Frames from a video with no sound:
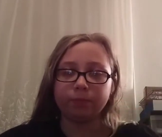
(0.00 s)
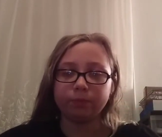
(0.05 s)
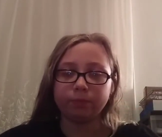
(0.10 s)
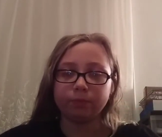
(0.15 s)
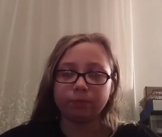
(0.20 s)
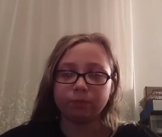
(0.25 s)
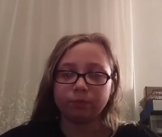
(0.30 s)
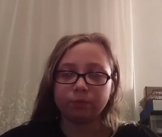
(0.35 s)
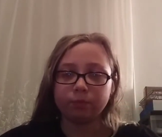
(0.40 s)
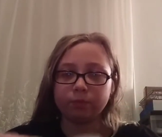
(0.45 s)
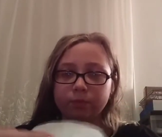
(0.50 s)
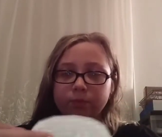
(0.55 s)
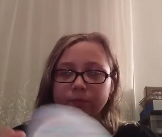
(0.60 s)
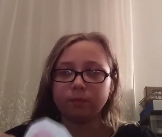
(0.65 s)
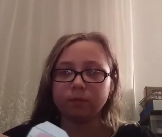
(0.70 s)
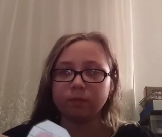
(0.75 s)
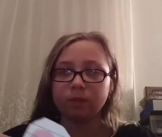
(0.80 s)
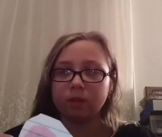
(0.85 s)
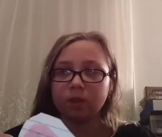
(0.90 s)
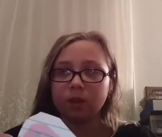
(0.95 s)

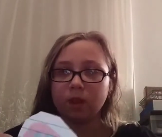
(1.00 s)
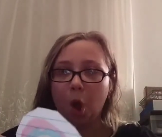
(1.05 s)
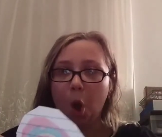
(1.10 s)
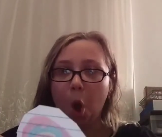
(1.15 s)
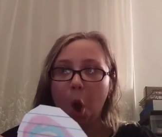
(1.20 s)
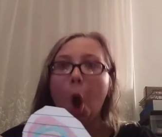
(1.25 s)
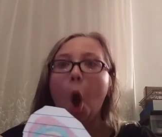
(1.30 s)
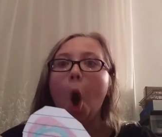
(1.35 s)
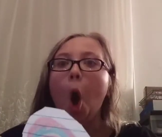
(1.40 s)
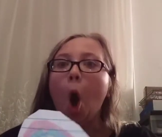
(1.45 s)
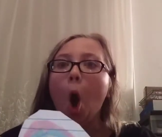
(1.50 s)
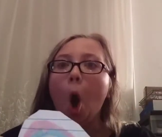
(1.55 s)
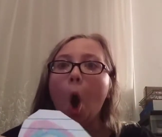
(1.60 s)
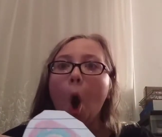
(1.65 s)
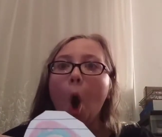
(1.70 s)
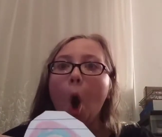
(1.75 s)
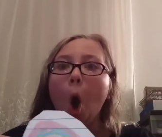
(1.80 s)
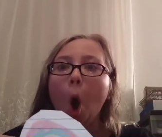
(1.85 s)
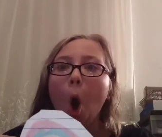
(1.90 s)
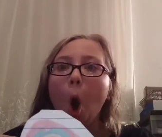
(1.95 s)

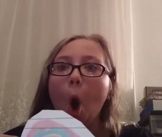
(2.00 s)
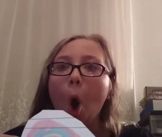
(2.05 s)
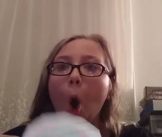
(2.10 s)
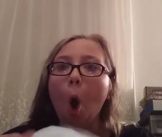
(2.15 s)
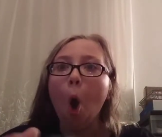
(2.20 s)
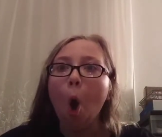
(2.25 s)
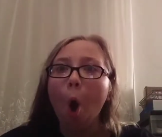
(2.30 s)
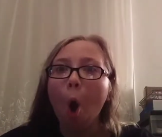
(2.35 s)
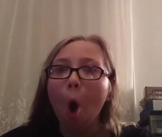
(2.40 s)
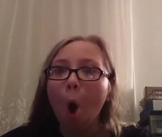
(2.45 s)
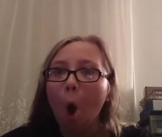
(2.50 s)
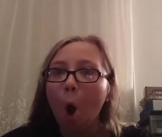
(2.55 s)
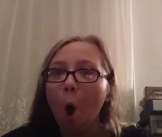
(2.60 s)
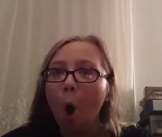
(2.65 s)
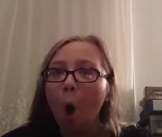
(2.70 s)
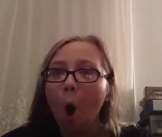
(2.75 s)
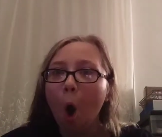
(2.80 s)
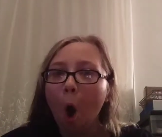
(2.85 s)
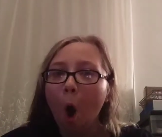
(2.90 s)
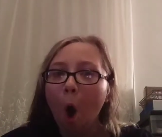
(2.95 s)

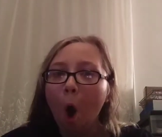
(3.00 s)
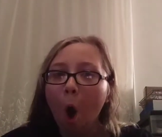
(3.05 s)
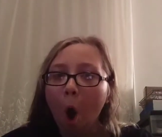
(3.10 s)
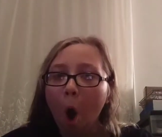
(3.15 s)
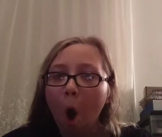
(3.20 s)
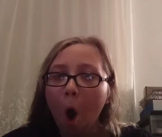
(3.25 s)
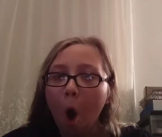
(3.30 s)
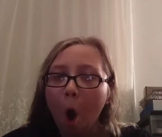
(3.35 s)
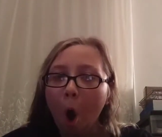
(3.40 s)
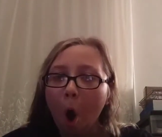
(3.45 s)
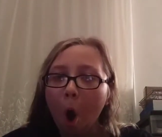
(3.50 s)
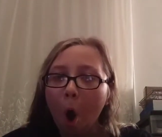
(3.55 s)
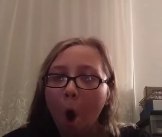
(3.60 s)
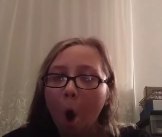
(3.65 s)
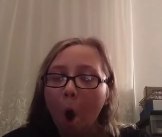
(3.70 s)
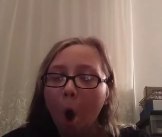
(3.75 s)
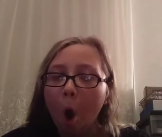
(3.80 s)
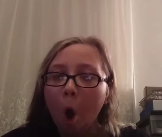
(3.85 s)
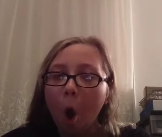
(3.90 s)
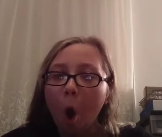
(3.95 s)

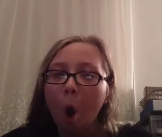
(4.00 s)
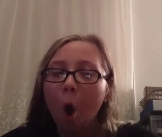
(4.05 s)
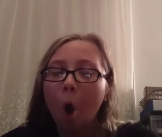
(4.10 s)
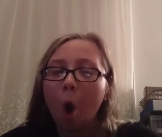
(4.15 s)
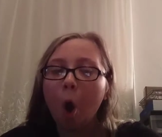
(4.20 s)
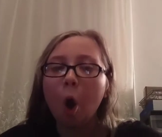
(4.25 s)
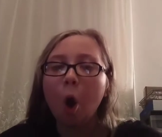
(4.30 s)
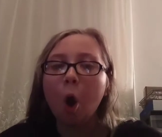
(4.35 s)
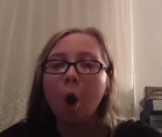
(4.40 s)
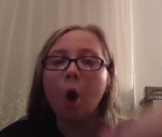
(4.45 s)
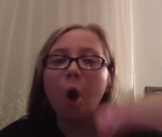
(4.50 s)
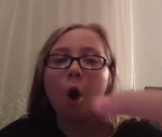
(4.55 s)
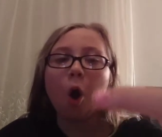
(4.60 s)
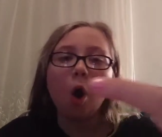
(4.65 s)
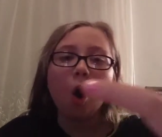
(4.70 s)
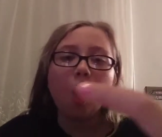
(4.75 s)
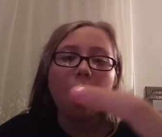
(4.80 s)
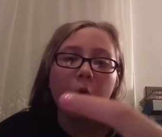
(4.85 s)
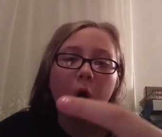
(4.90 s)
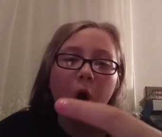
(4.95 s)

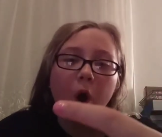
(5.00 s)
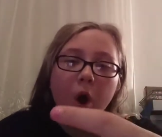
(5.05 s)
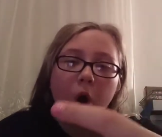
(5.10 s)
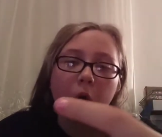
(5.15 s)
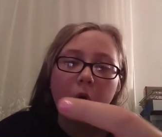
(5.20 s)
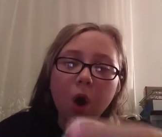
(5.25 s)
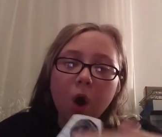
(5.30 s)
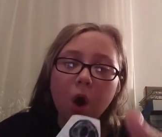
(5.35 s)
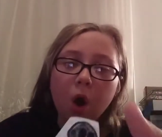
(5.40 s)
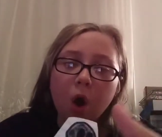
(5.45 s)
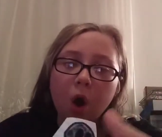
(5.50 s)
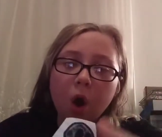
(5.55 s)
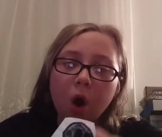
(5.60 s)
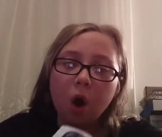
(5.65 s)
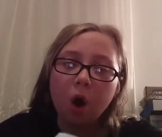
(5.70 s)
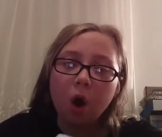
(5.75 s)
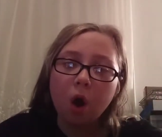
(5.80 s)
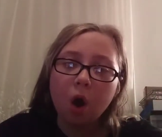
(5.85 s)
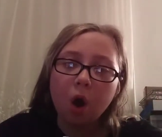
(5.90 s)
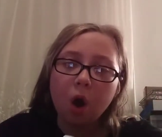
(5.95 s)

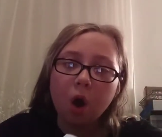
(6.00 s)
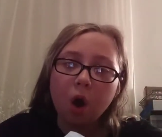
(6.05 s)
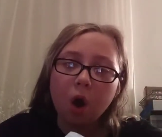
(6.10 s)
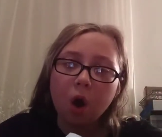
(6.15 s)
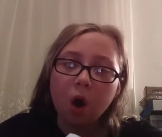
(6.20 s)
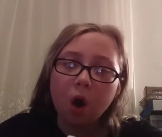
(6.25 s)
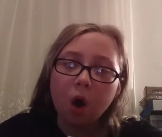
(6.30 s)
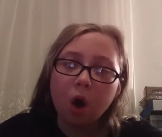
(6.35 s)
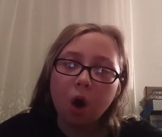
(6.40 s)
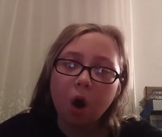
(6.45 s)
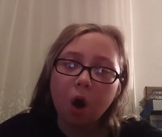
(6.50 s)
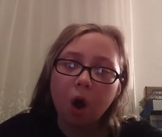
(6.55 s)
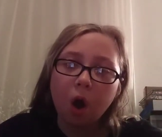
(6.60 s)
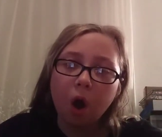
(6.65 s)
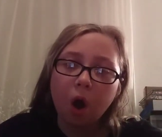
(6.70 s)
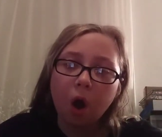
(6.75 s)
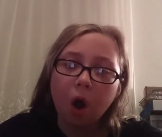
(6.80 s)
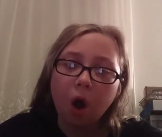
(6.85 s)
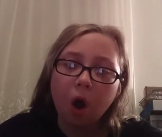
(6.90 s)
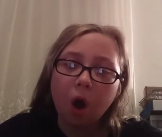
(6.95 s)
Nothing is said.